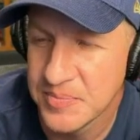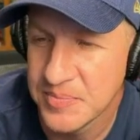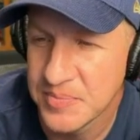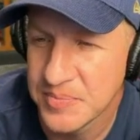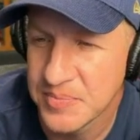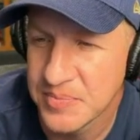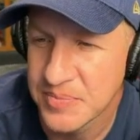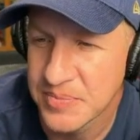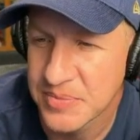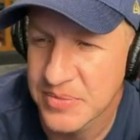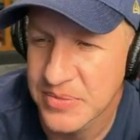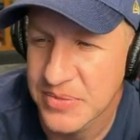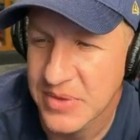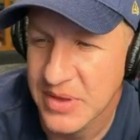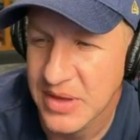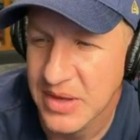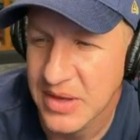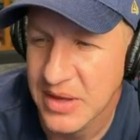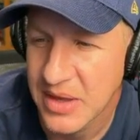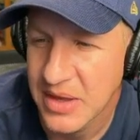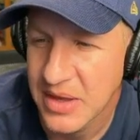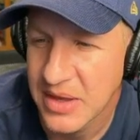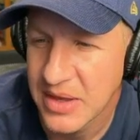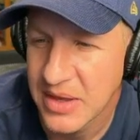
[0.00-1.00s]

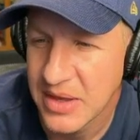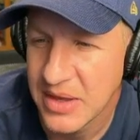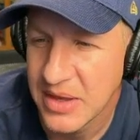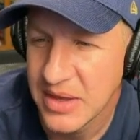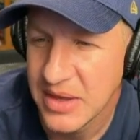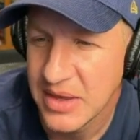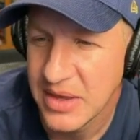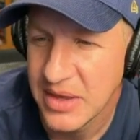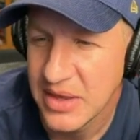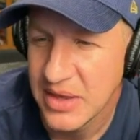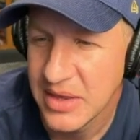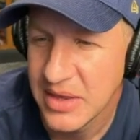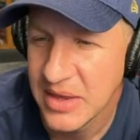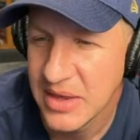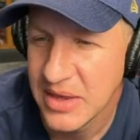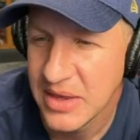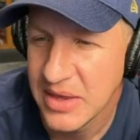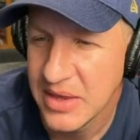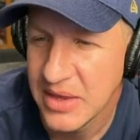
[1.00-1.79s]
[no speech]